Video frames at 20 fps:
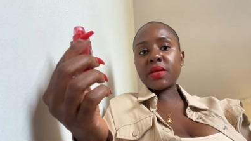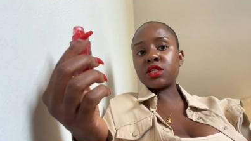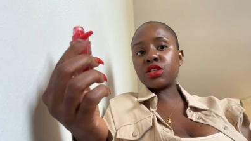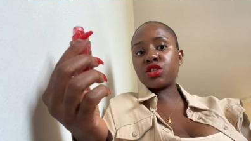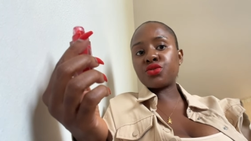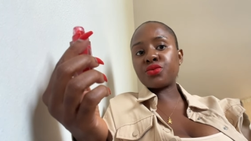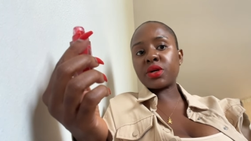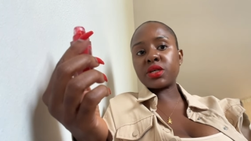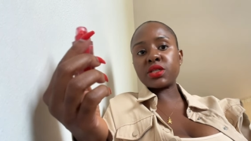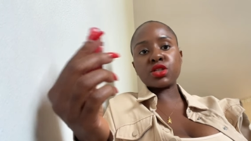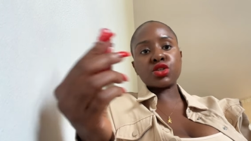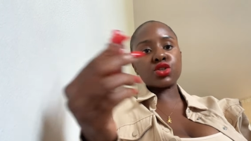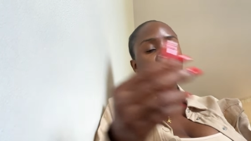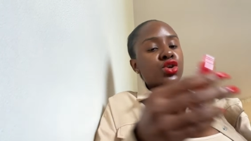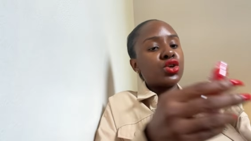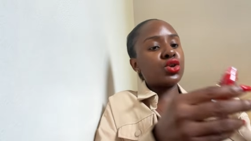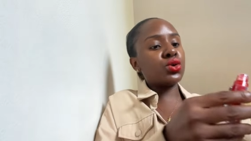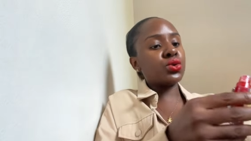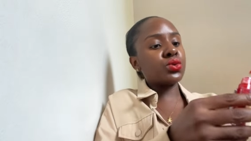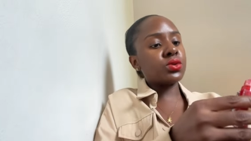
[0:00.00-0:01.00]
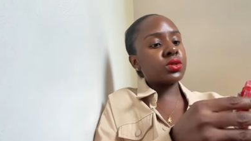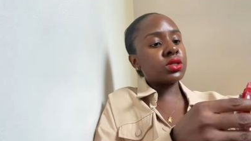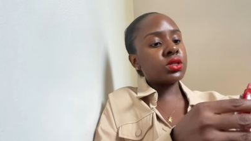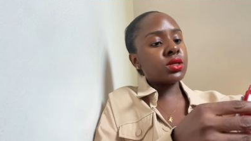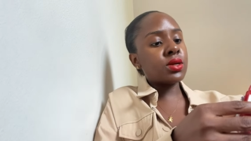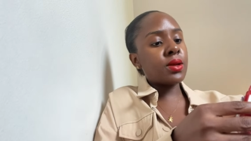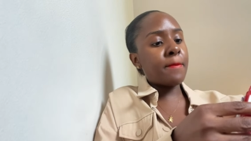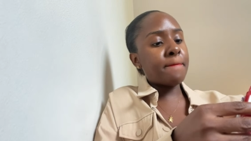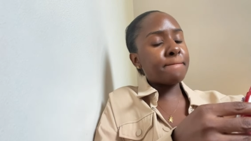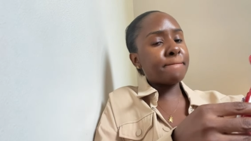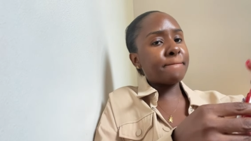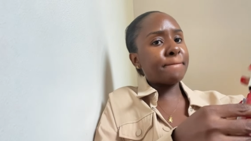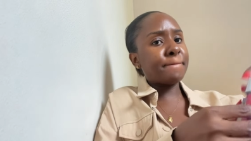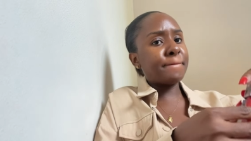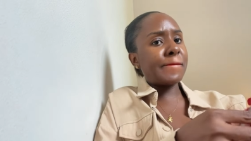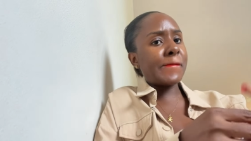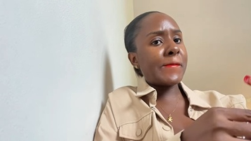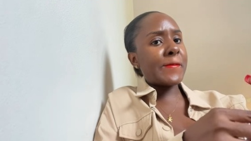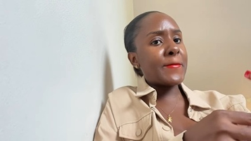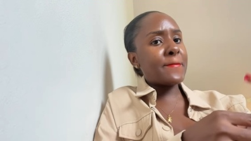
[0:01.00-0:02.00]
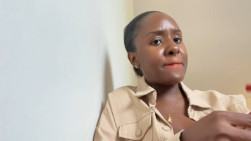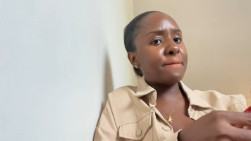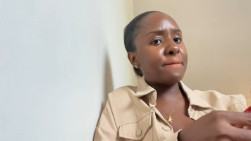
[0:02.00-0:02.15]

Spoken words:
This red is cute. I